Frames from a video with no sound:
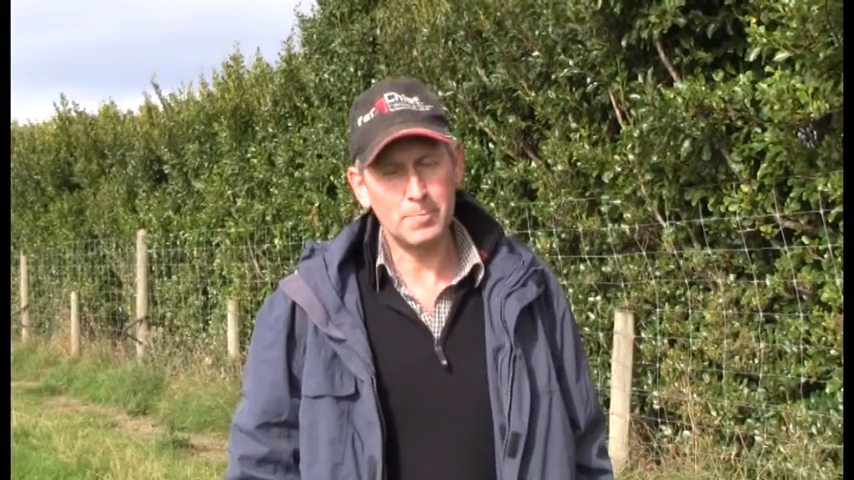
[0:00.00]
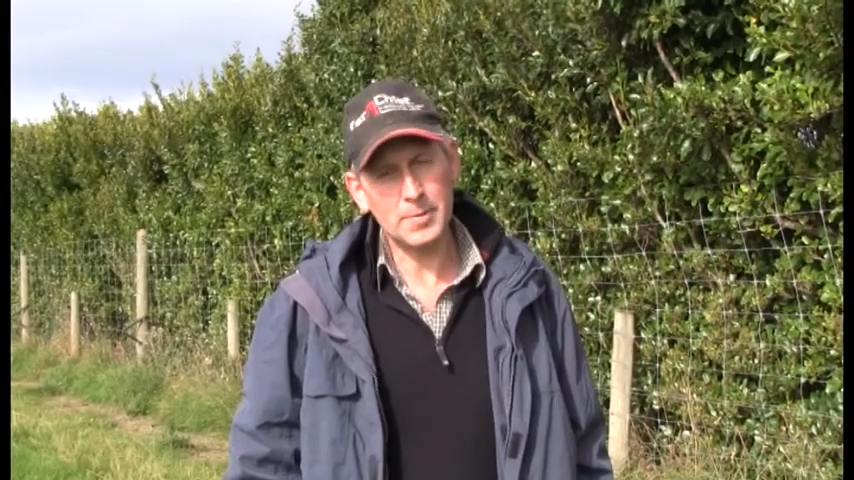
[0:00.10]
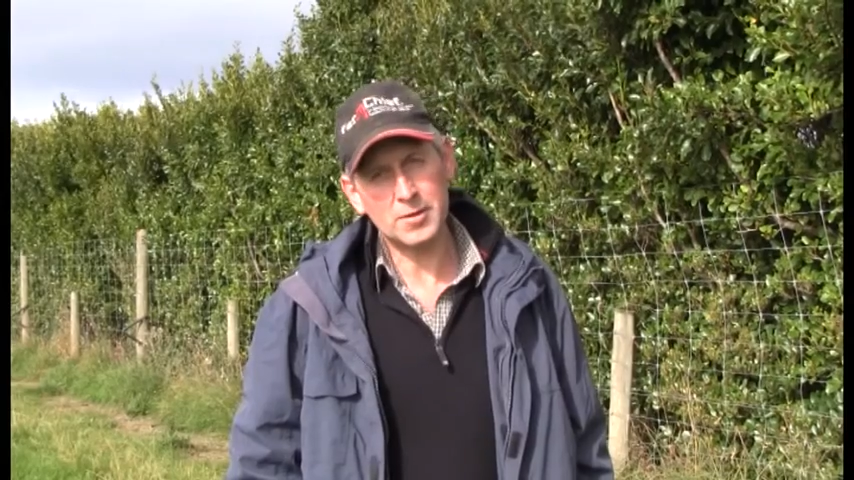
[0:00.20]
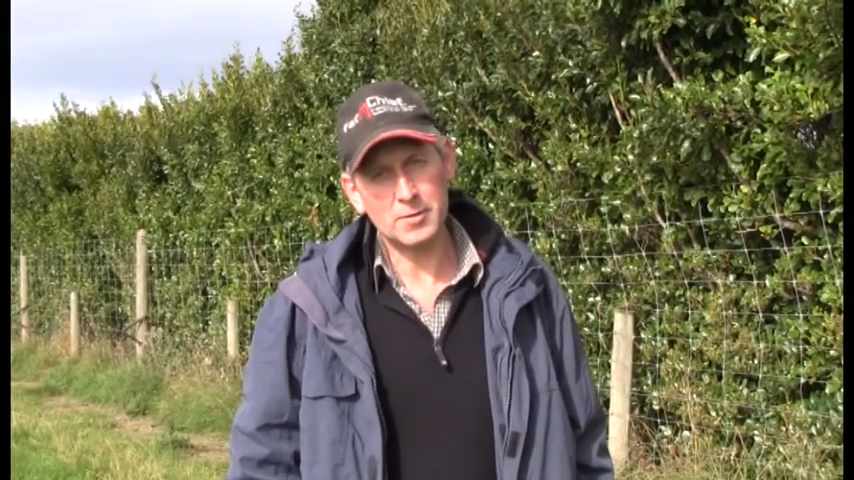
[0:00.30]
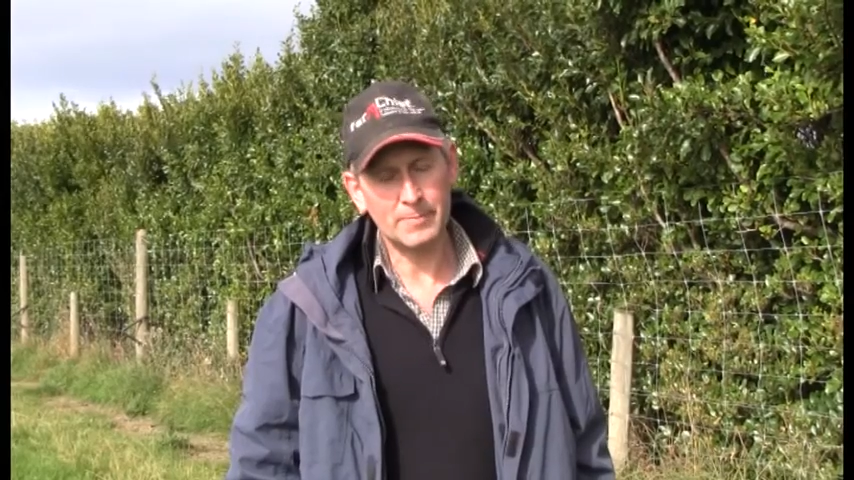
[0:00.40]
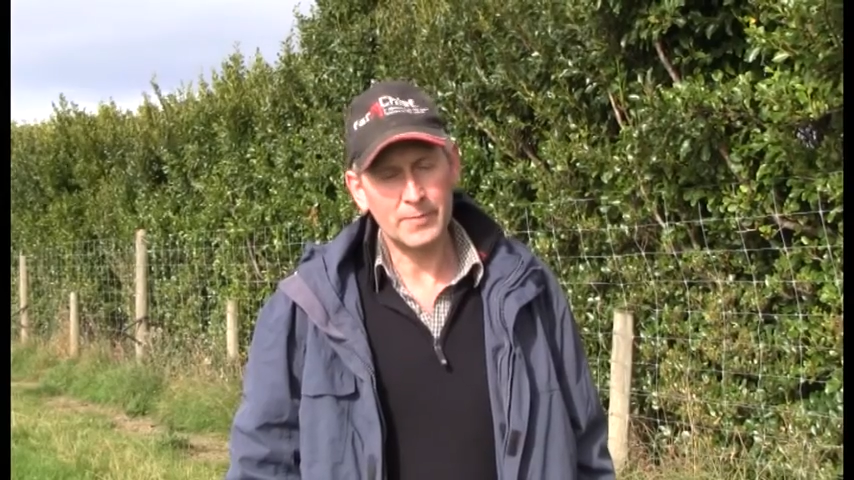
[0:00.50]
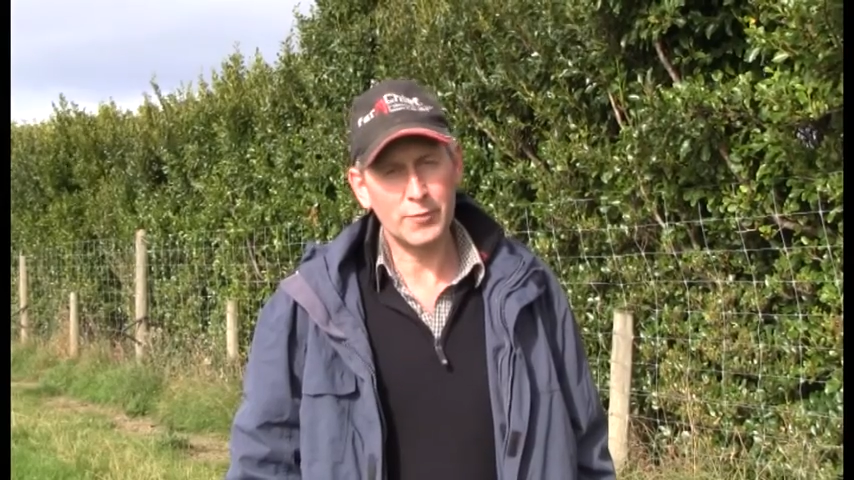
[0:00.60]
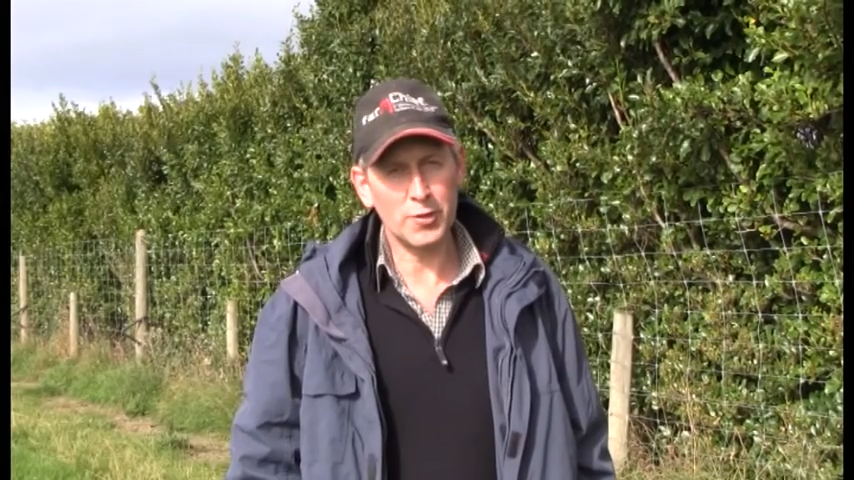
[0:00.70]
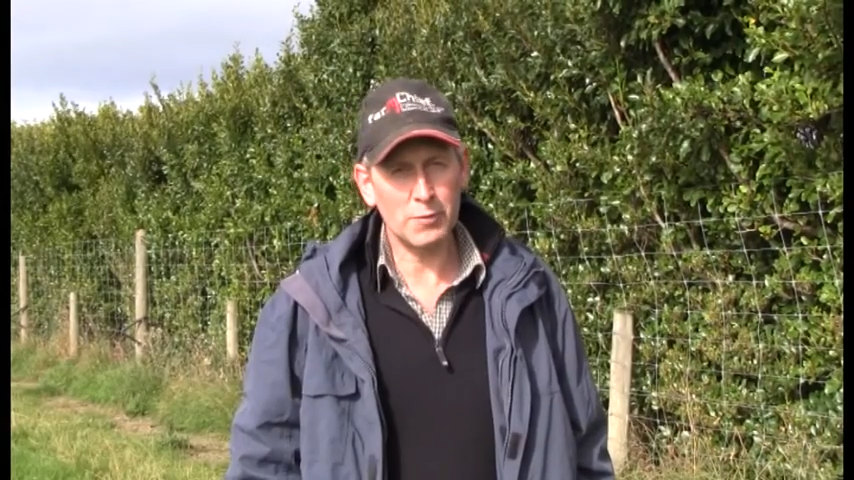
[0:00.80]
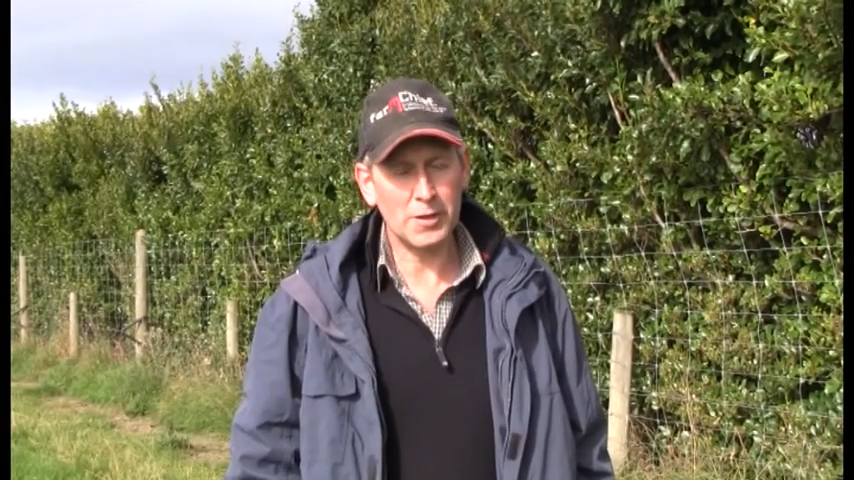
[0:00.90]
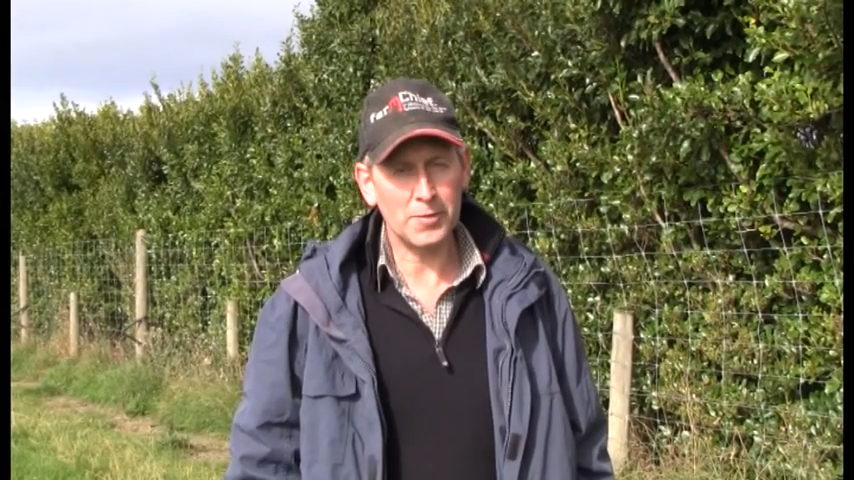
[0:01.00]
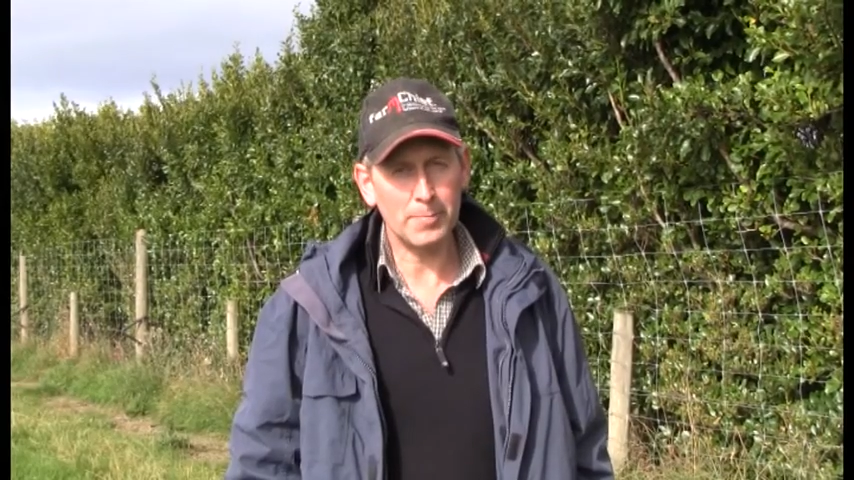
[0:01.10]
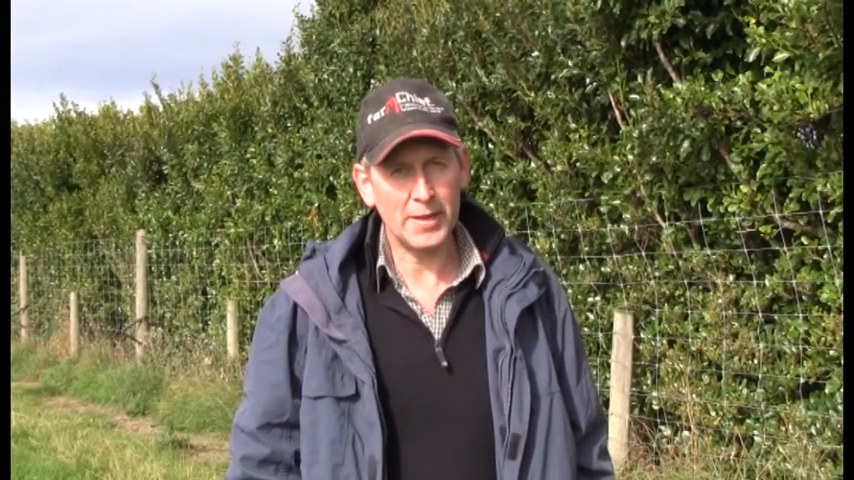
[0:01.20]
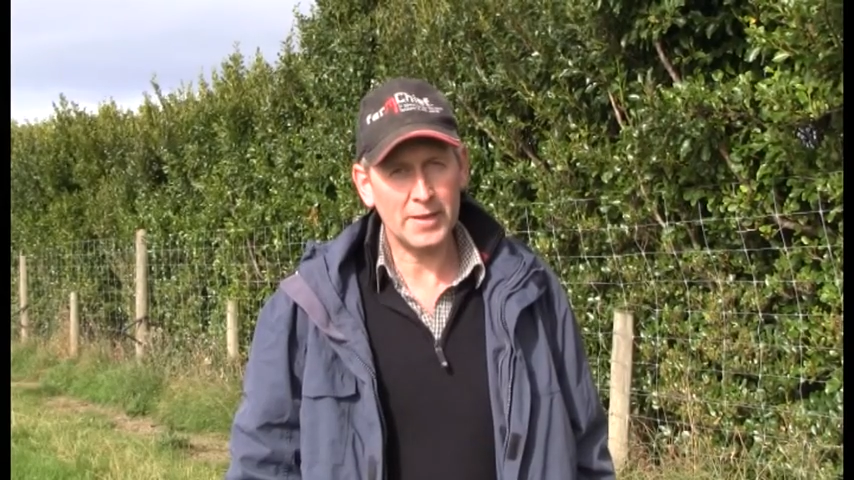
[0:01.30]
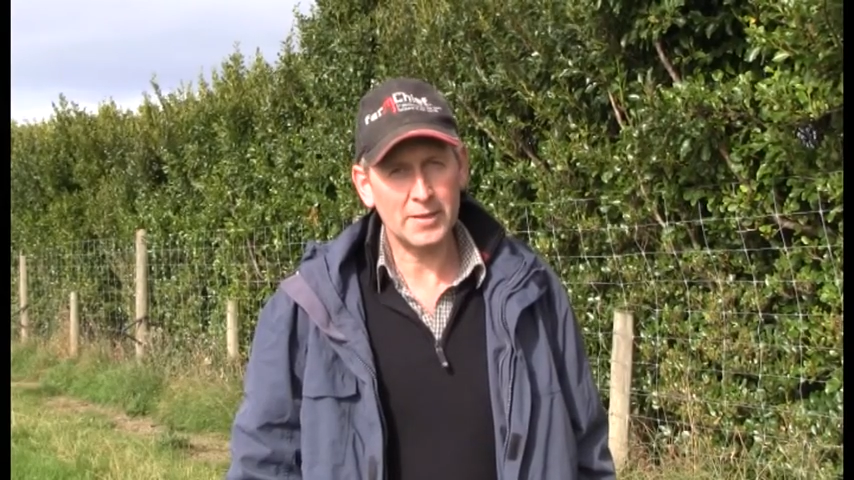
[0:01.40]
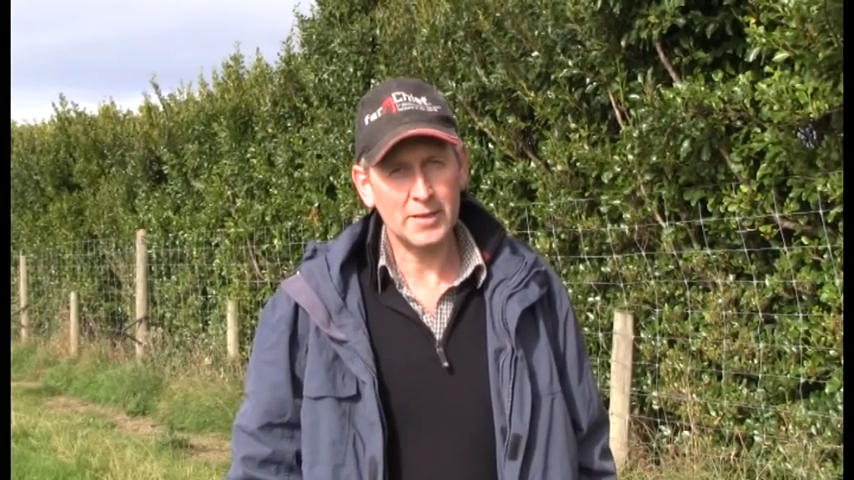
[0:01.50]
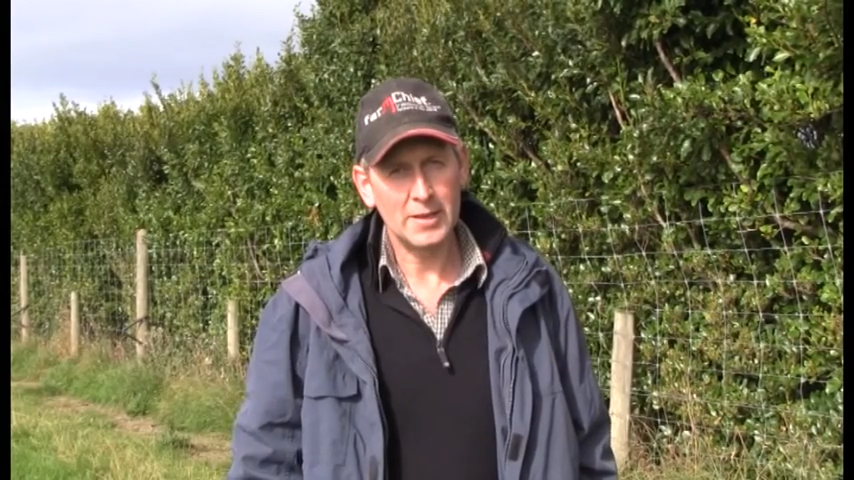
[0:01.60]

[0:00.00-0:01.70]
better further out in the paddock,